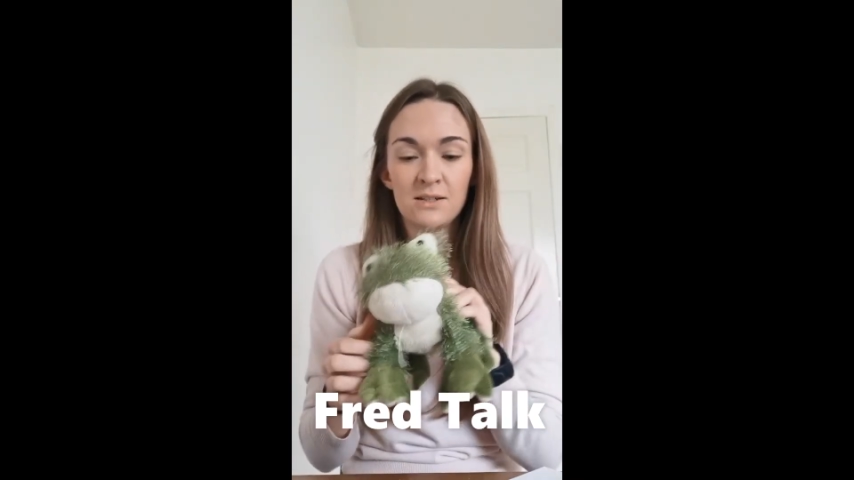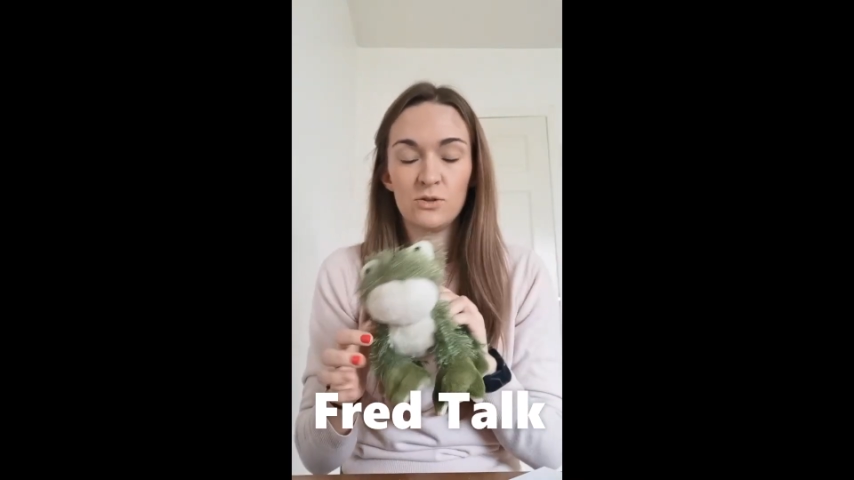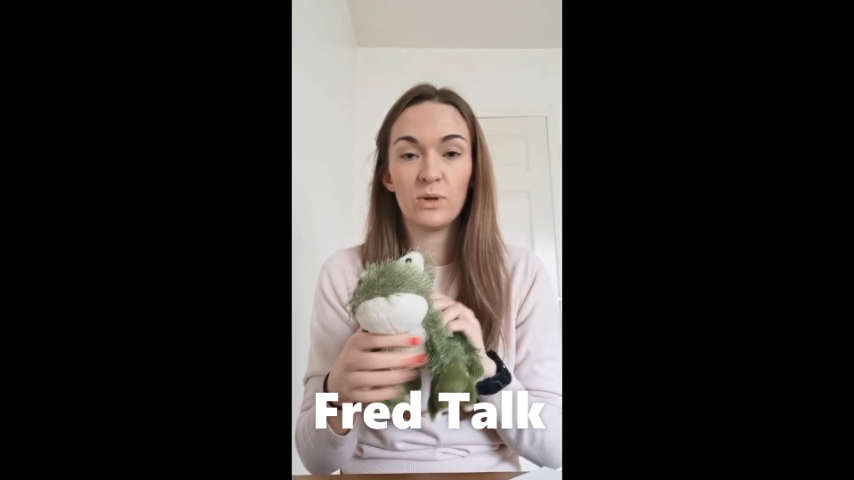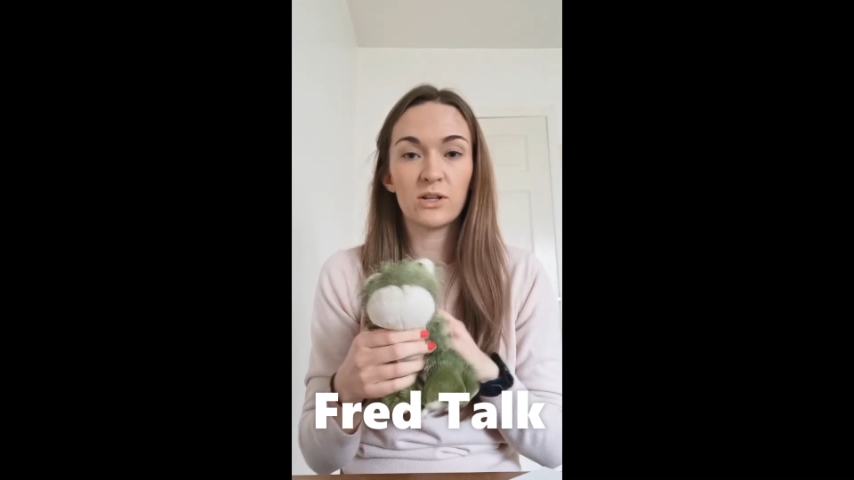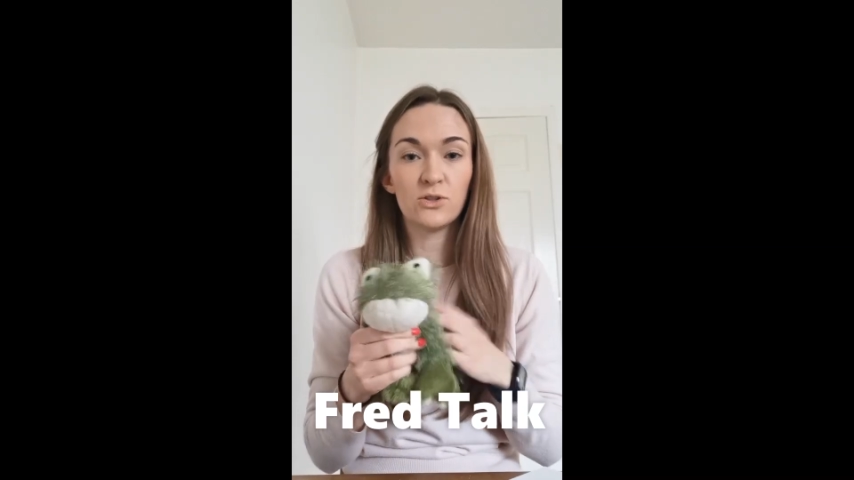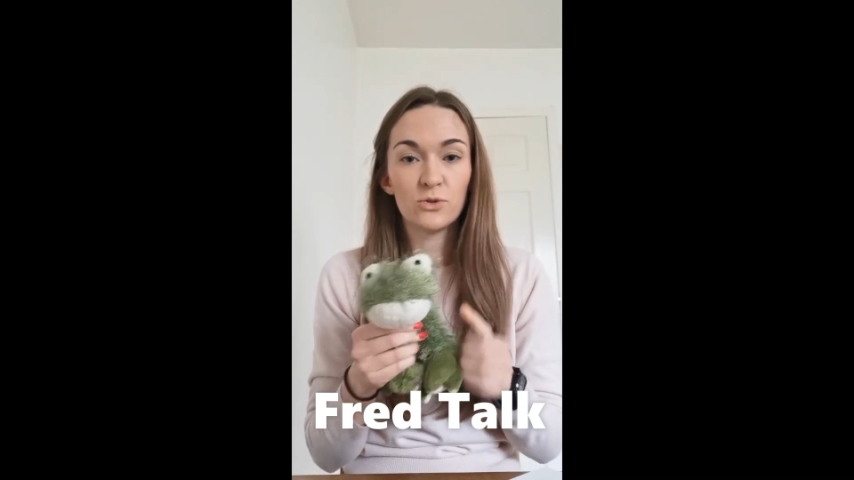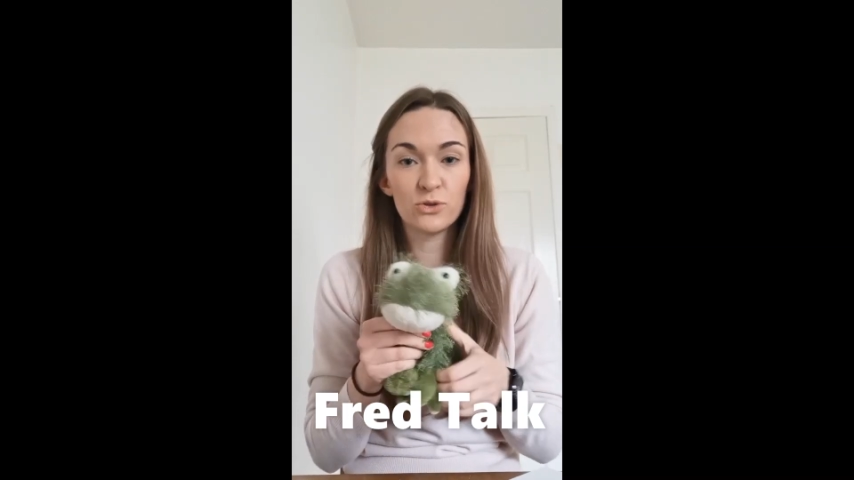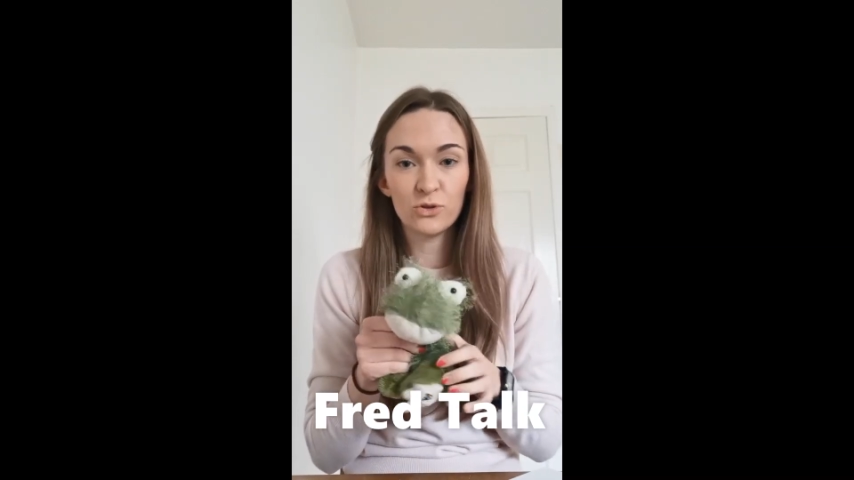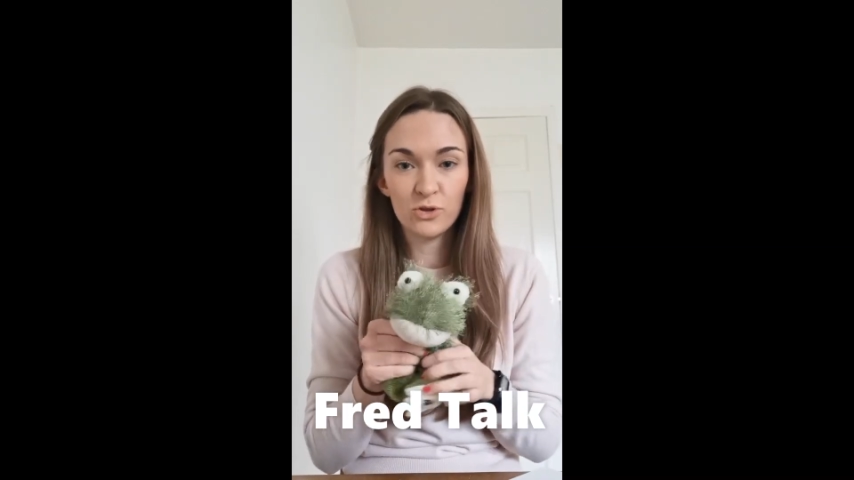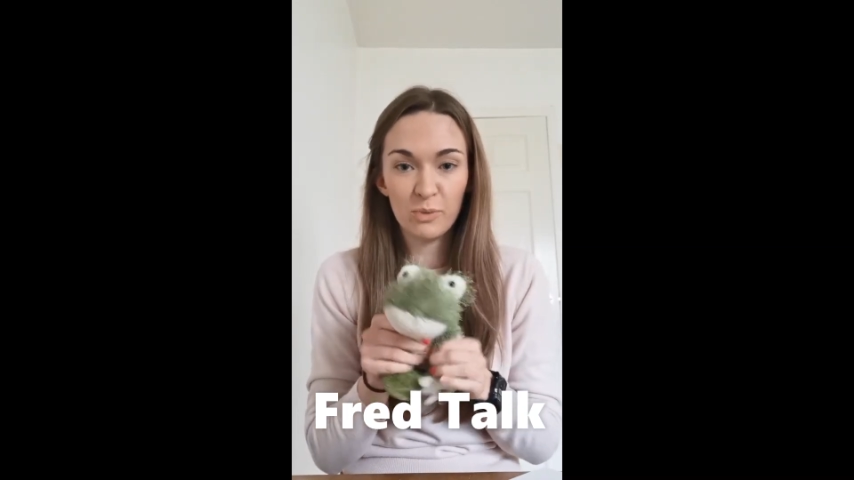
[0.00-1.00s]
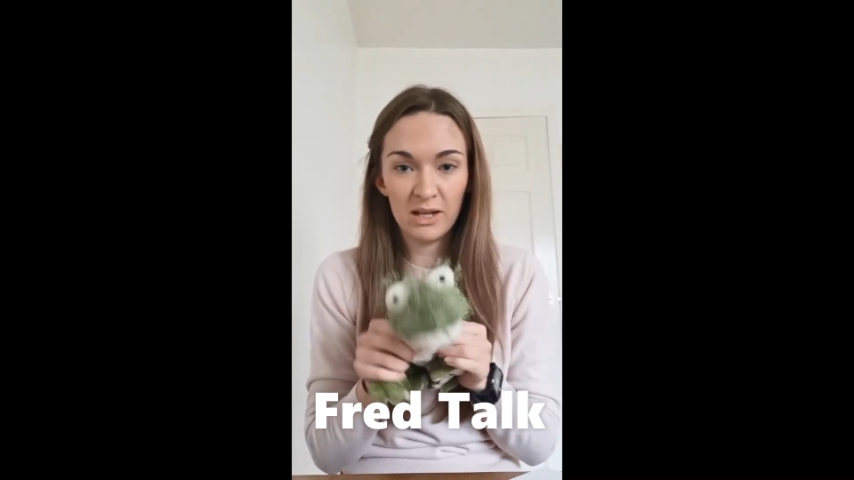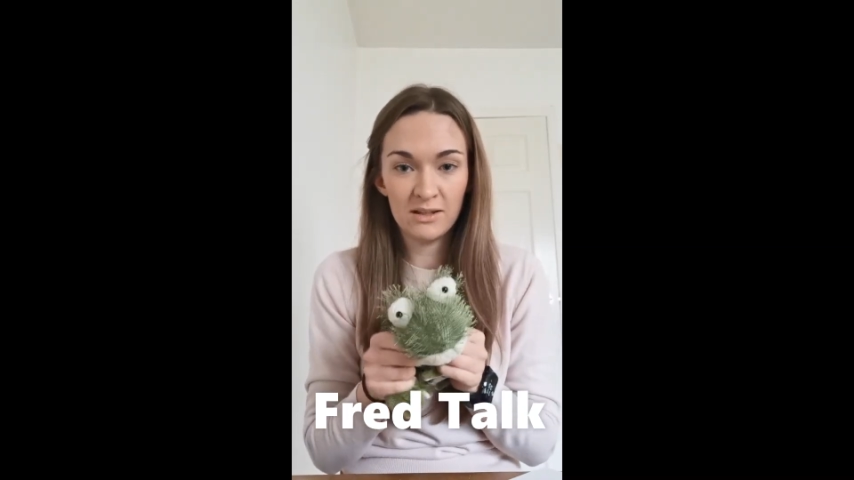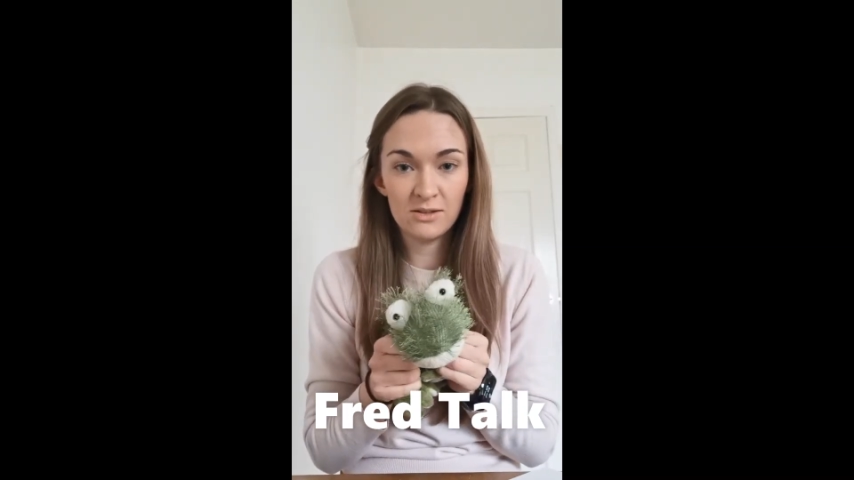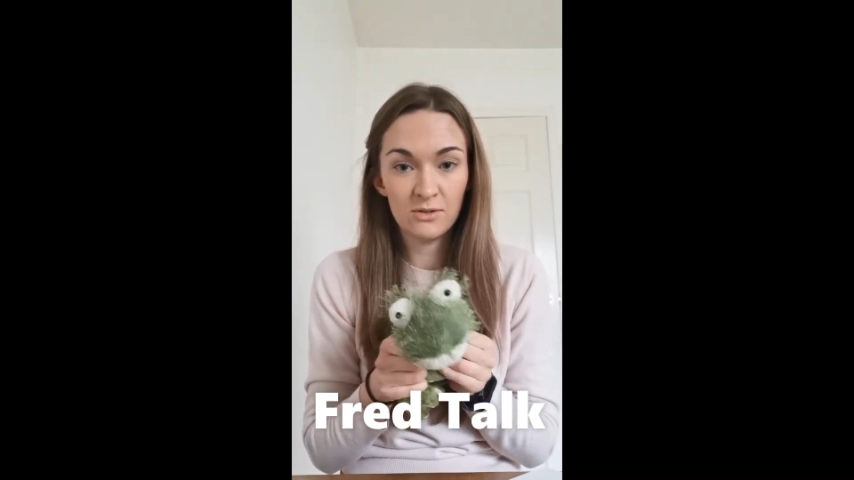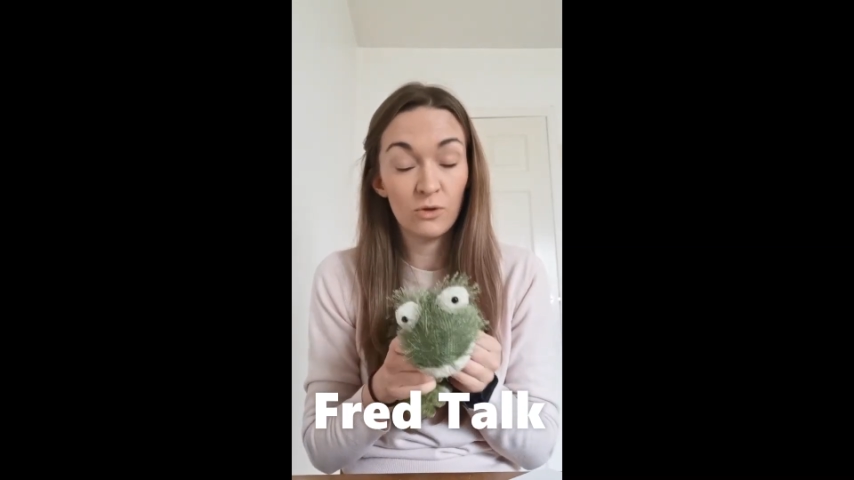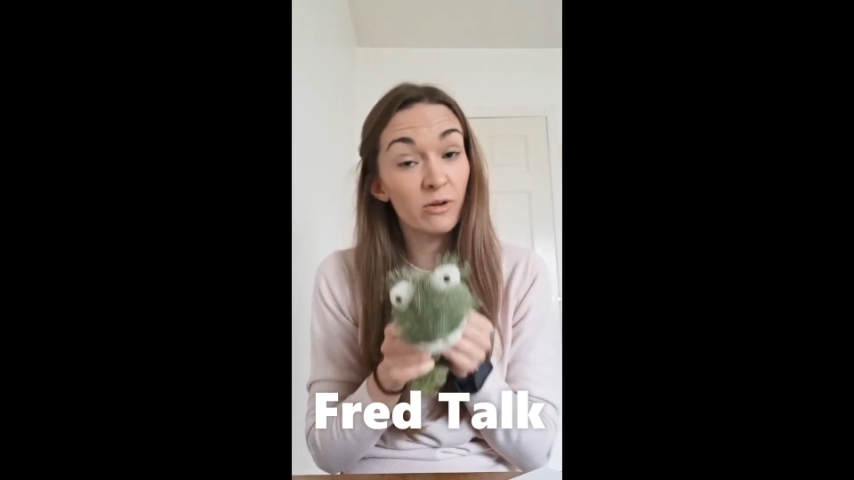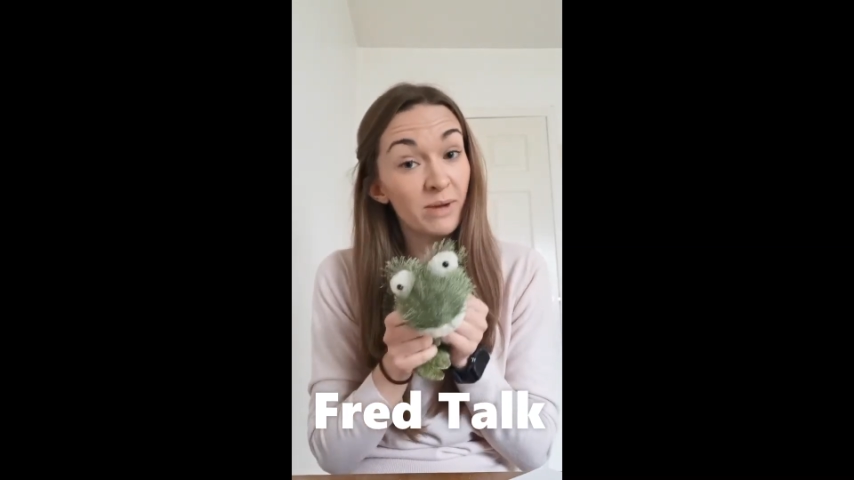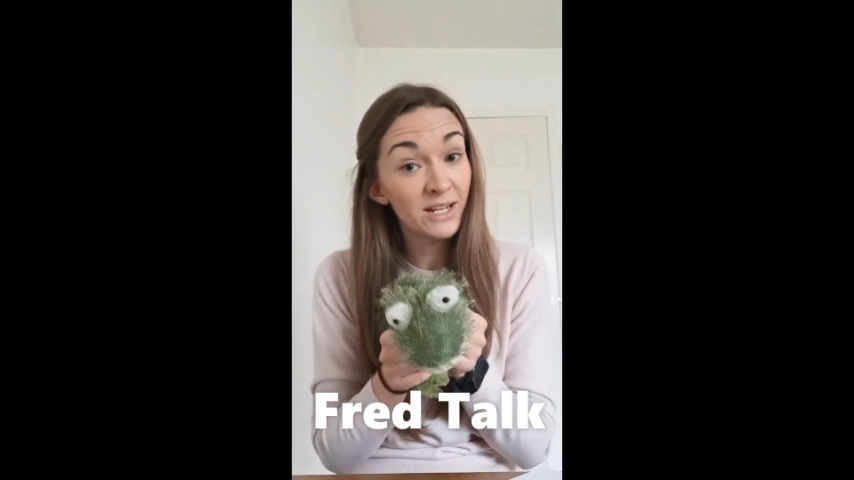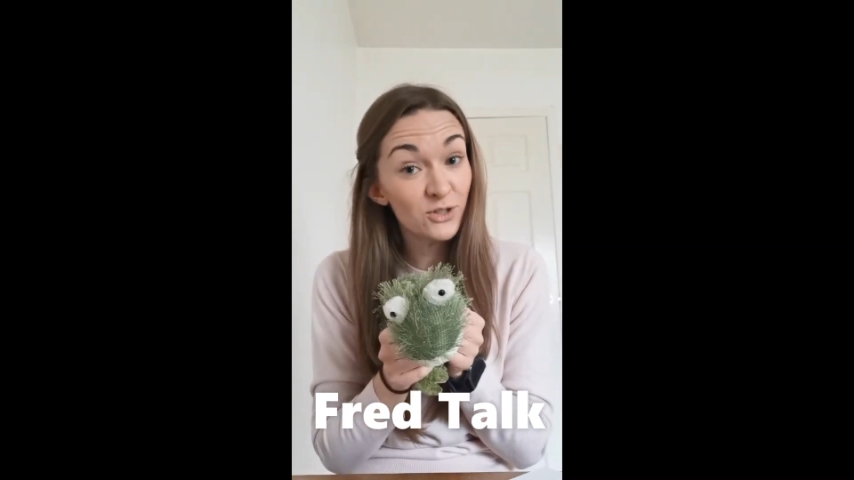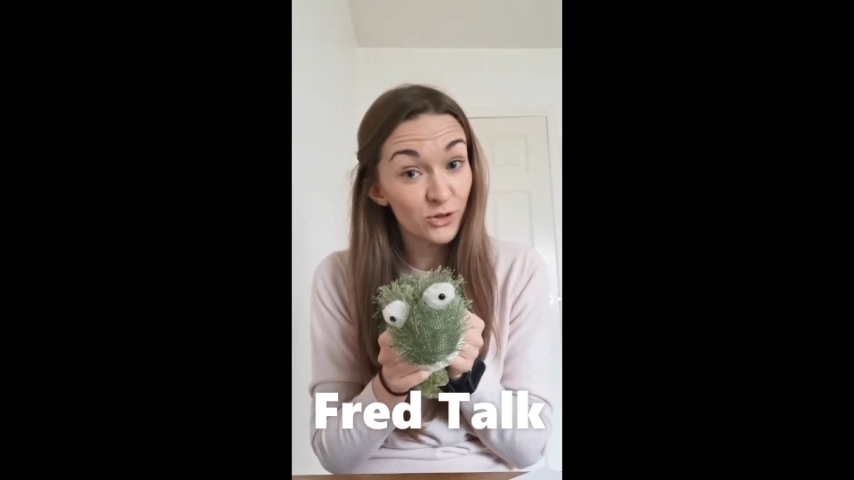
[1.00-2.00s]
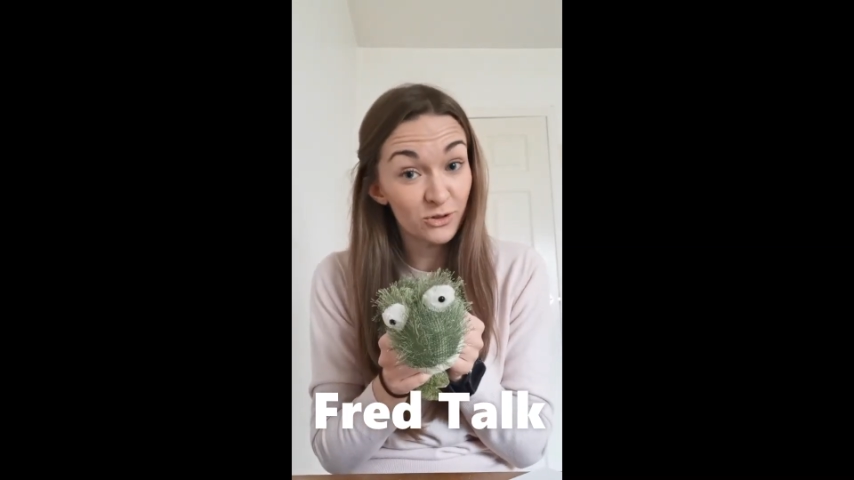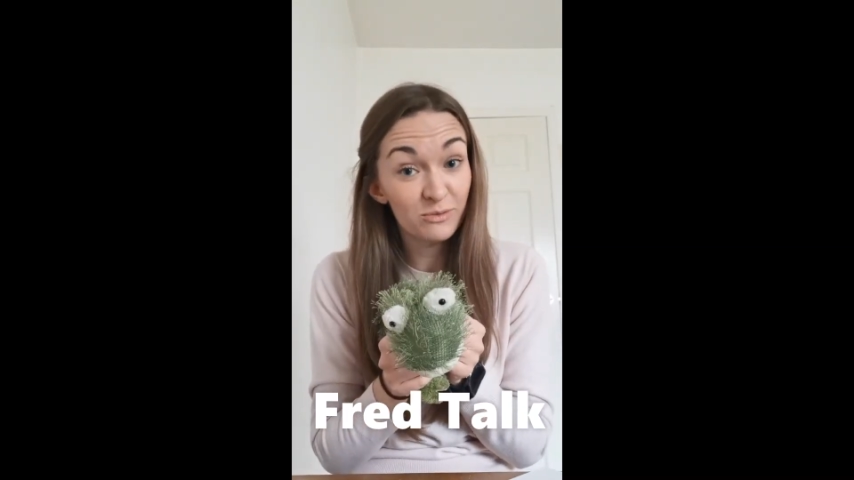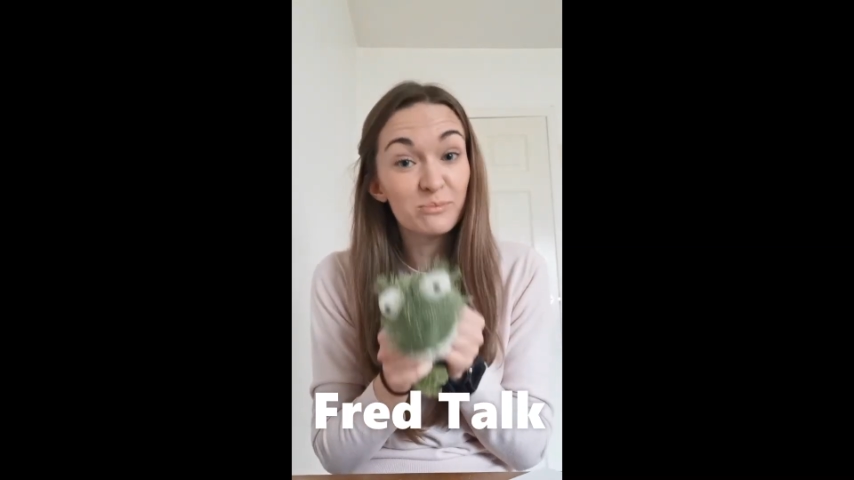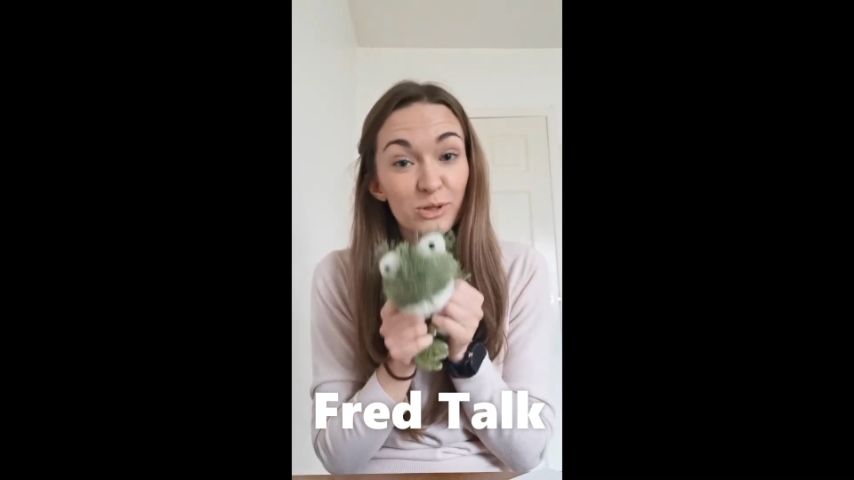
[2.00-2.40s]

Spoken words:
so I could show you and your parents, or remind you,